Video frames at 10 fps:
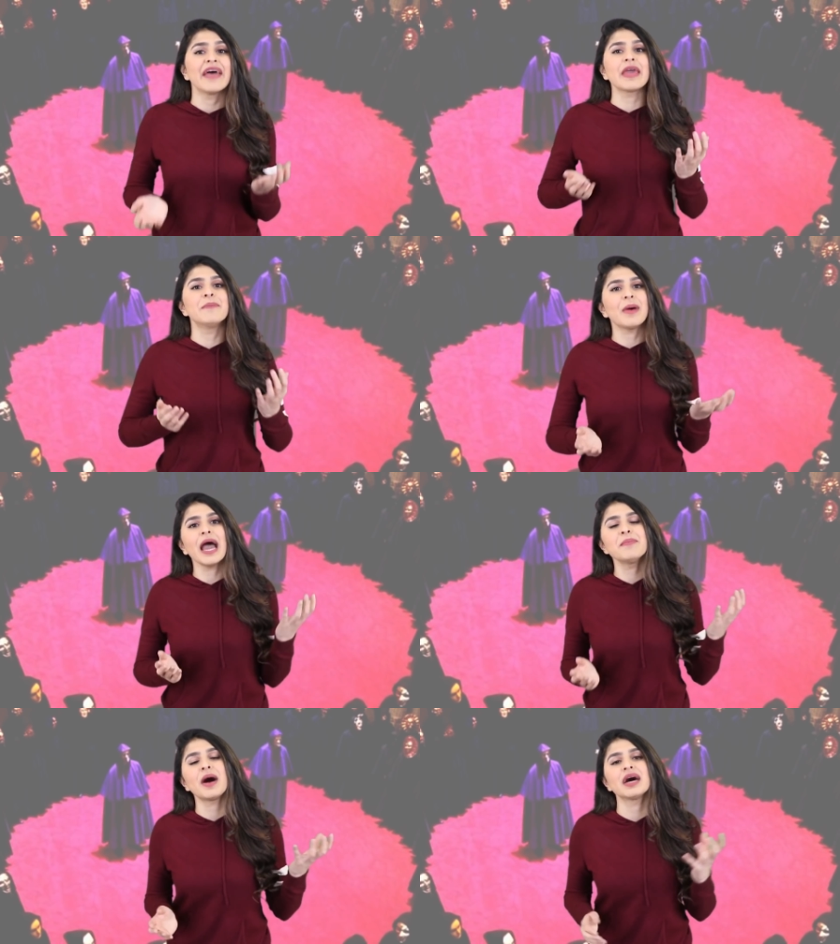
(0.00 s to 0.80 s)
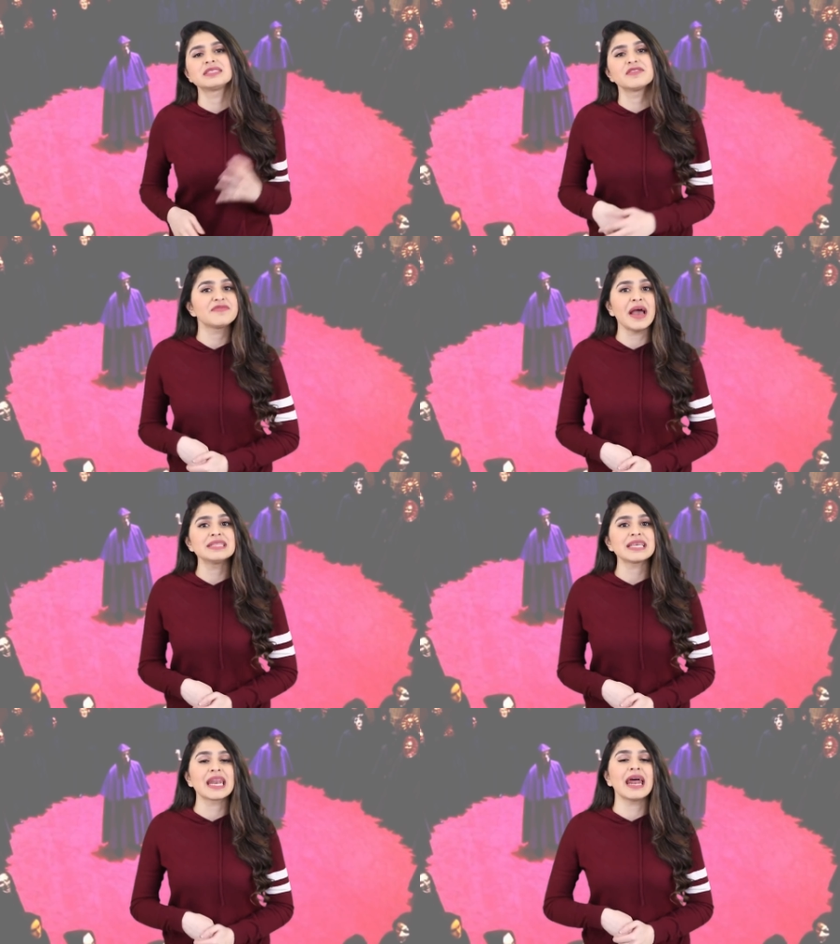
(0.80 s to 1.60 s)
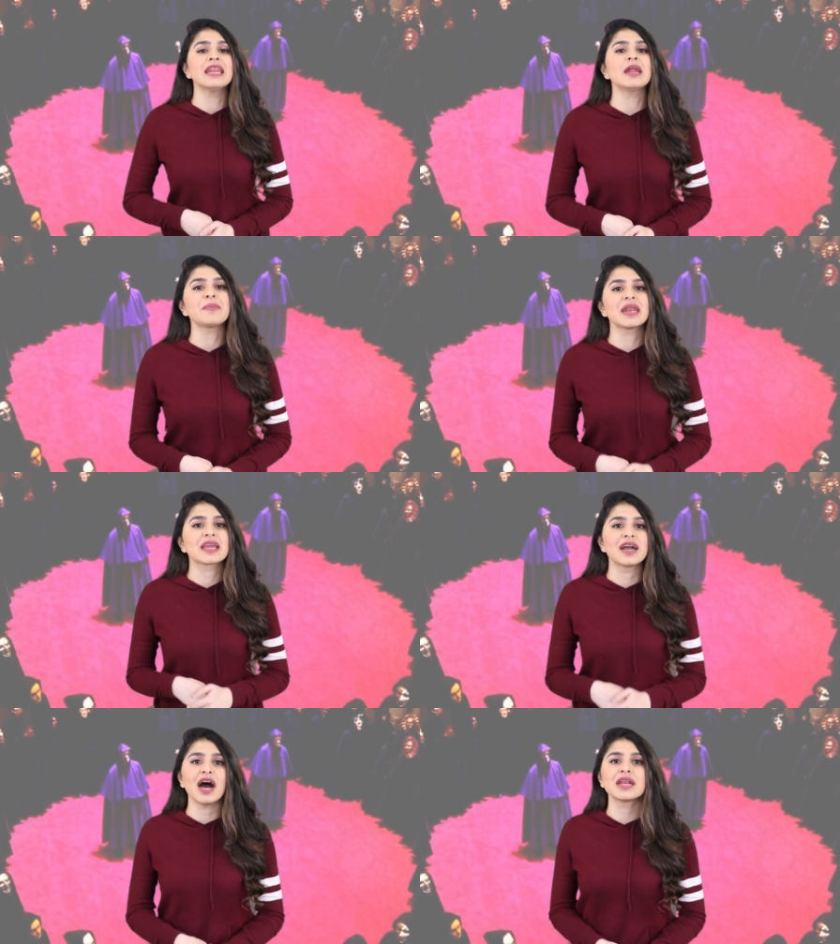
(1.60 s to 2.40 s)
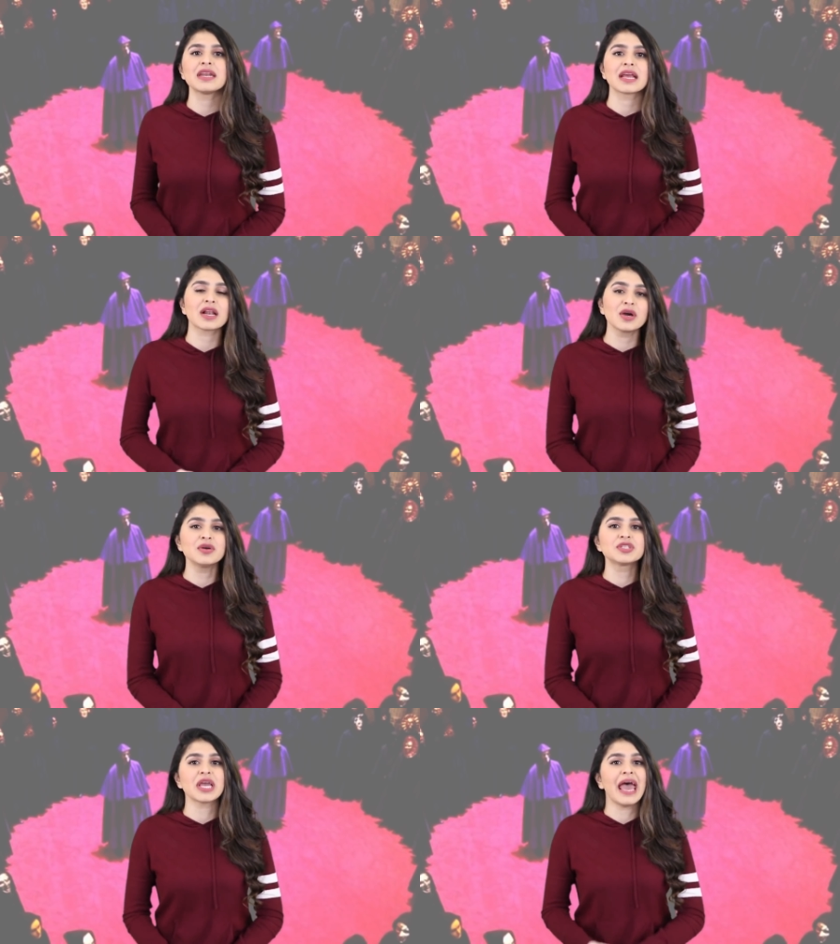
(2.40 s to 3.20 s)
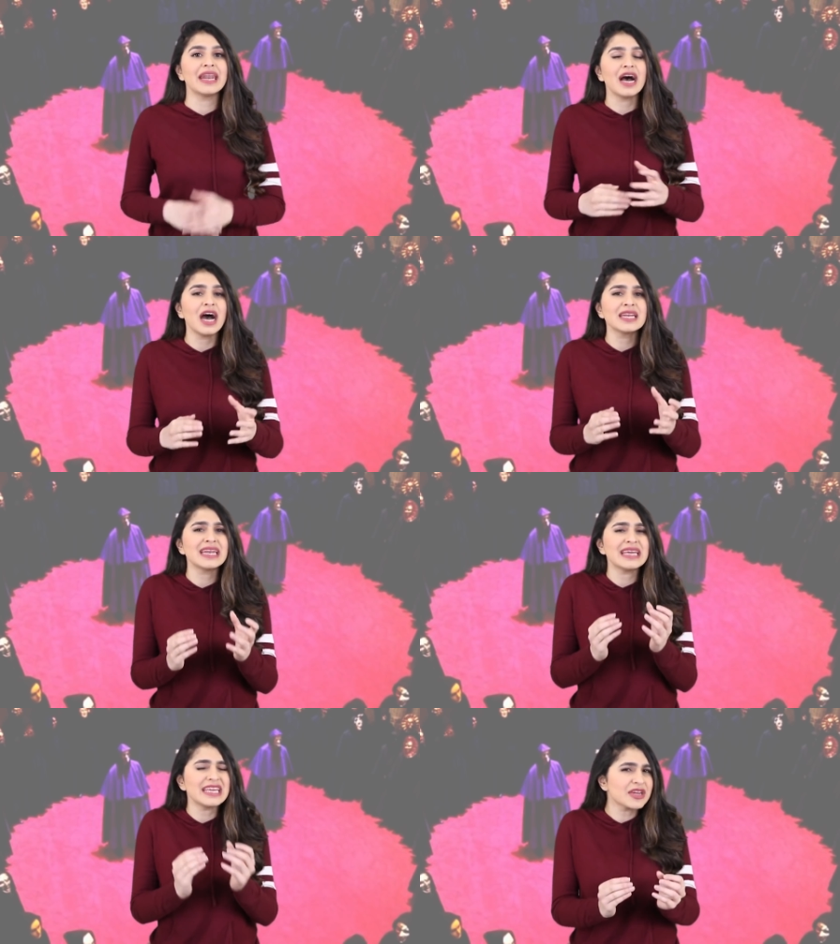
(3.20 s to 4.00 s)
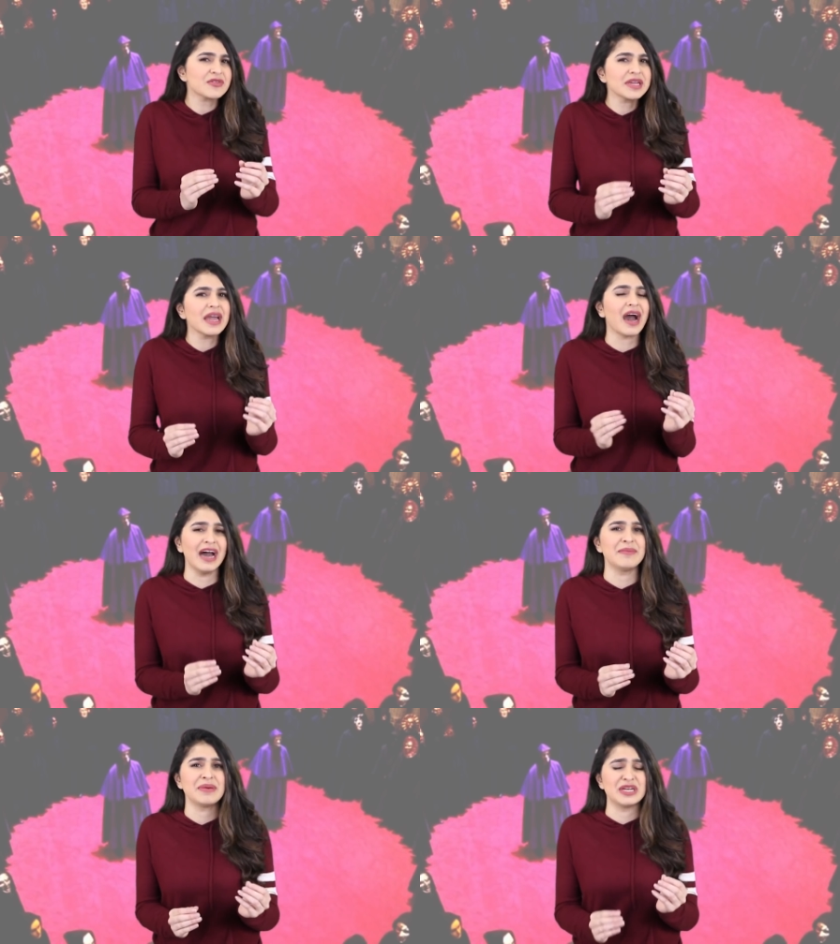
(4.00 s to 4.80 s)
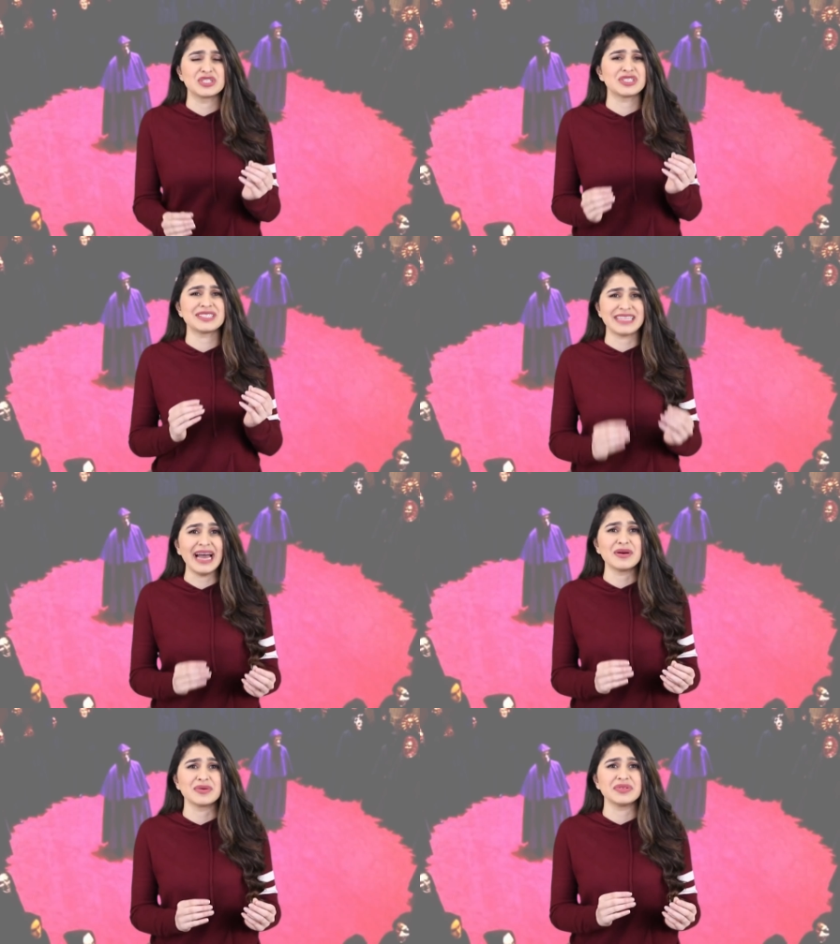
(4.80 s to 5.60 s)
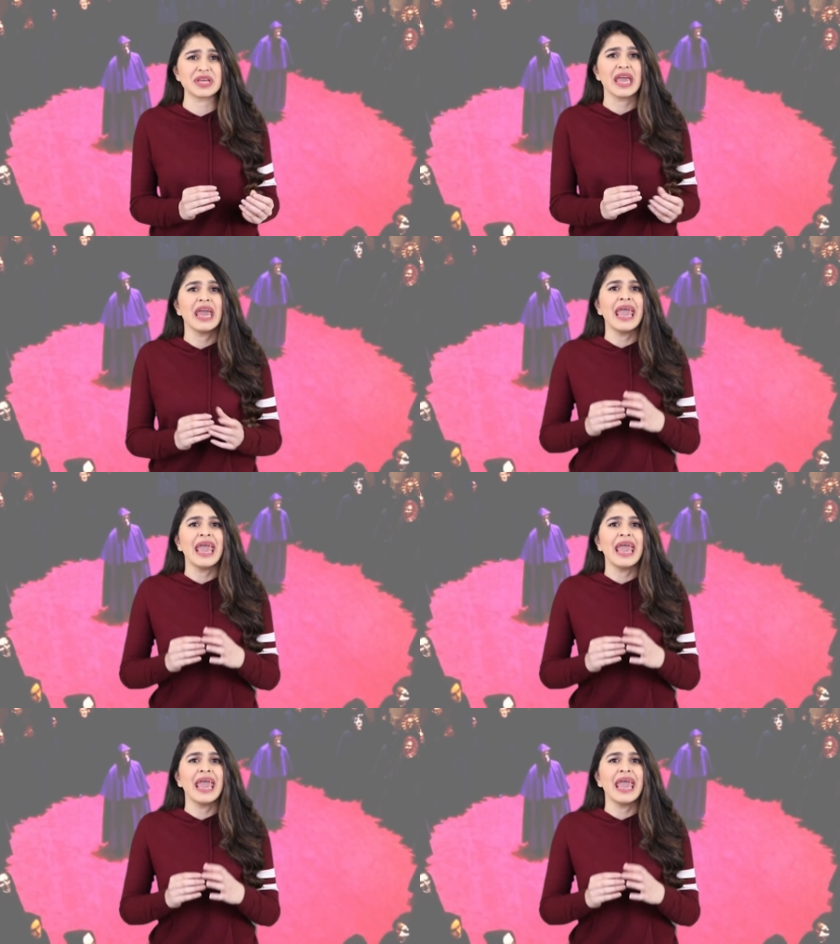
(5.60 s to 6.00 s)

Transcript: and they bypassed the fence and ended up in a garden enclosure and heard an eerie high-pitched sound.